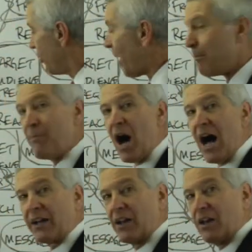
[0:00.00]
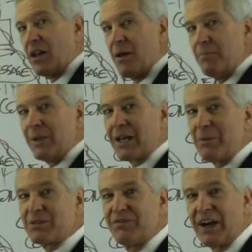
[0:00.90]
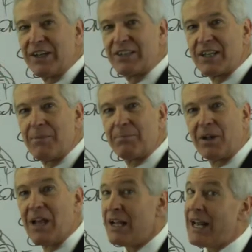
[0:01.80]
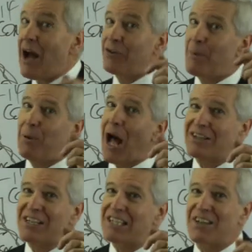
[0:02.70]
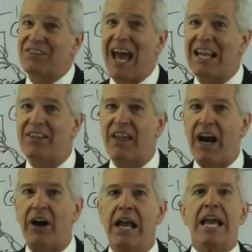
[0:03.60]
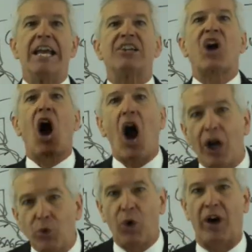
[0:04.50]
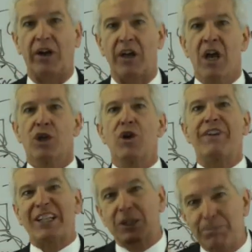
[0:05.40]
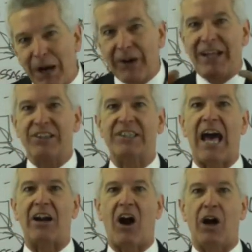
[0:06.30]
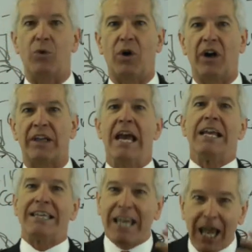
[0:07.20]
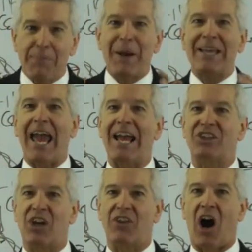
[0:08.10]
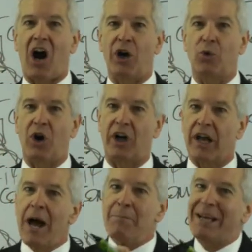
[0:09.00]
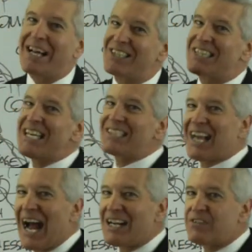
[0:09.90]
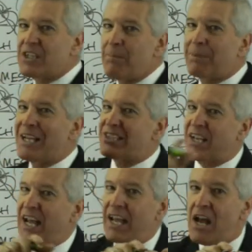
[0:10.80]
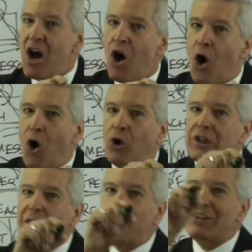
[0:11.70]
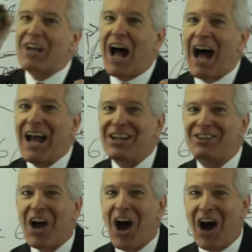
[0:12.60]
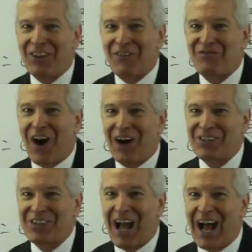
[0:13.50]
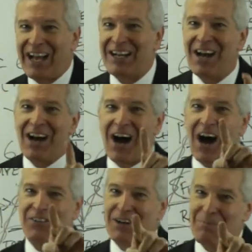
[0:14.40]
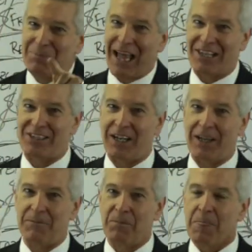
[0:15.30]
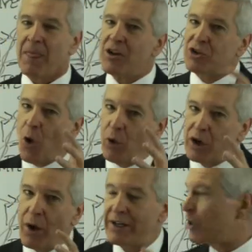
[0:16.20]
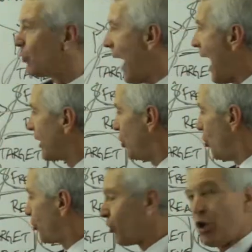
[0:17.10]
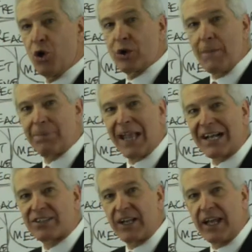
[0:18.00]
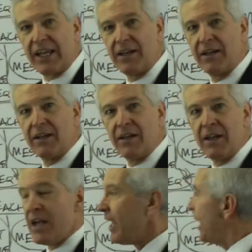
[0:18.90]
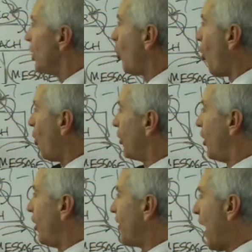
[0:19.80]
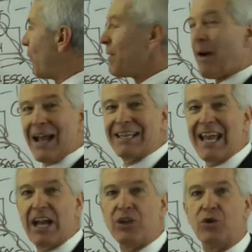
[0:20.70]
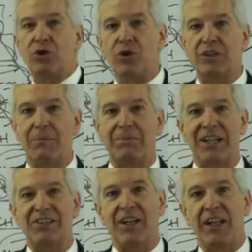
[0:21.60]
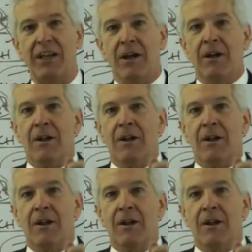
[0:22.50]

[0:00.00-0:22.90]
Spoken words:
The model becomes very simple. Now, the process of getting there is hard work. You've experienced that hard work. Keep engaging the hard work, because this kind of simplicity only resides on the far side of complexity. So we're going to drag you through complexity in order that we might get you to simplicity.